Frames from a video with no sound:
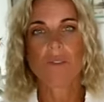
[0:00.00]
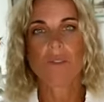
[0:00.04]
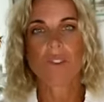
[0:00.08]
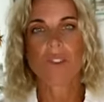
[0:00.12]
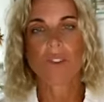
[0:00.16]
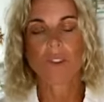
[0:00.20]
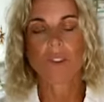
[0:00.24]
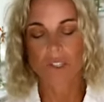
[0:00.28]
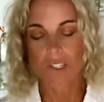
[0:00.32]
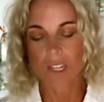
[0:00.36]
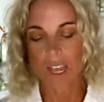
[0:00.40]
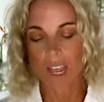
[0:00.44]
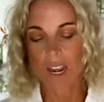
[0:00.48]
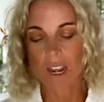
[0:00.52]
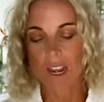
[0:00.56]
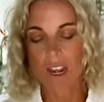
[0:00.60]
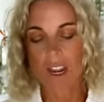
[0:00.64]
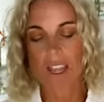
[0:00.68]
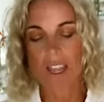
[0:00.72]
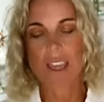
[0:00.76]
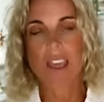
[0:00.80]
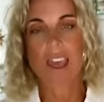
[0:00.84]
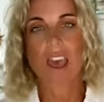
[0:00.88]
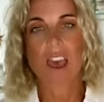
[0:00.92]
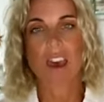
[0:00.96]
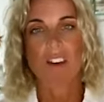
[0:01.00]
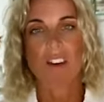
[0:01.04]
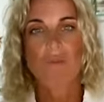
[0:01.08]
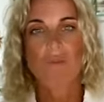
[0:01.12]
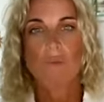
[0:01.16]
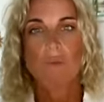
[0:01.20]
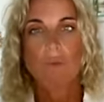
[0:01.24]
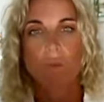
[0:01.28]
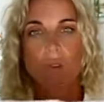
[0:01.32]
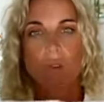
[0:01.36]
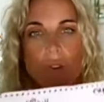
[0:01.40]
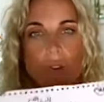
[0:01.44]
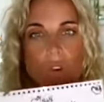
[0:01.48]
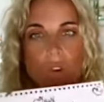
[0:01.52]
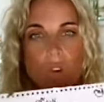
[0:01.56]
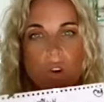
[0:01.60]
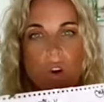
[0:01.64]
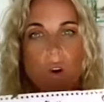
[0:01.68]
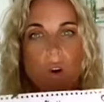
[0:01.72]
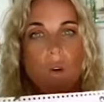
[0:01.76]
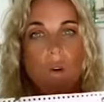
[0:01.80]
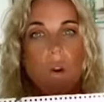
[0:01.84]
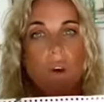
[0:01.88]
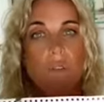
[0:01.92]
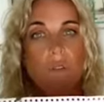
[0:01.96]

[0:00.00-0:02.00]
You suddenly have more control